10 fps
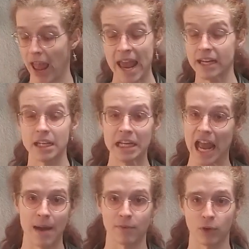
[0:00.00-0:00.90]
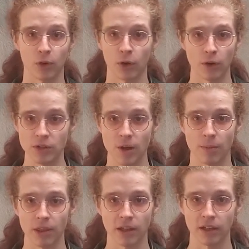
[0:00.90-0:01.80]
handicap for her or something.